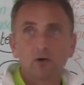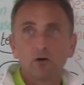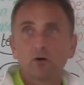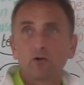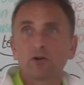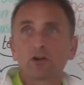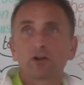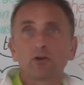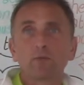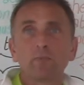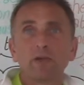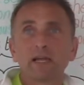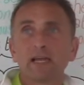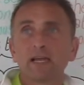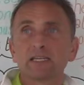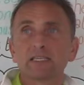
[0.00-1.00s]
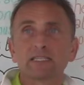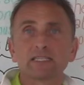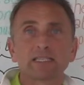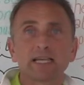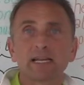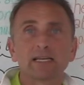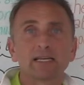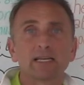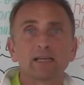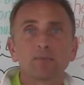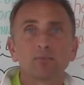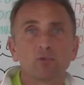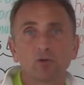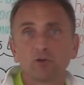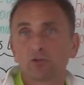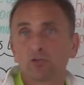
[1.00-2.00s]
or it could be a standing
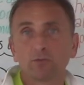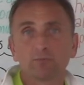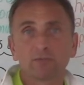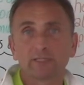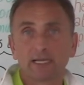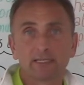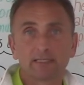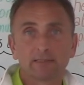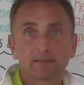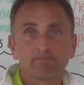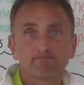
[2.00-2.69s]
broad jump test.